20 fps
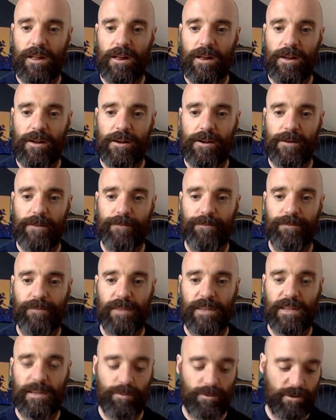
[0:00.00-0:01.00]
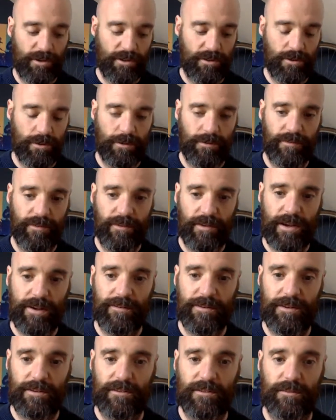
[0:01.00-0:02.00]
And they could probably do with
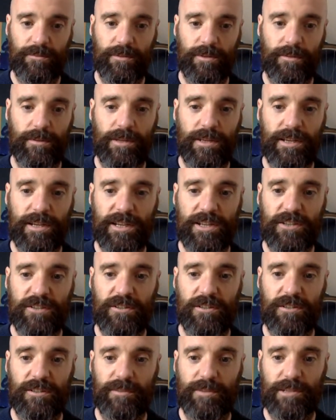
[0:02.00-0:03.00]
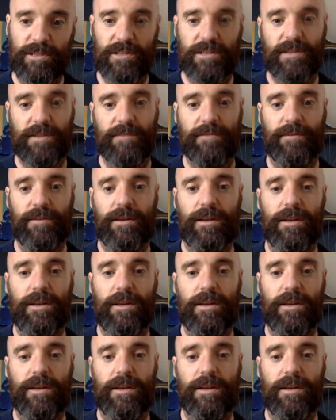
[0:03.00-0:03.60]
having some communication, especially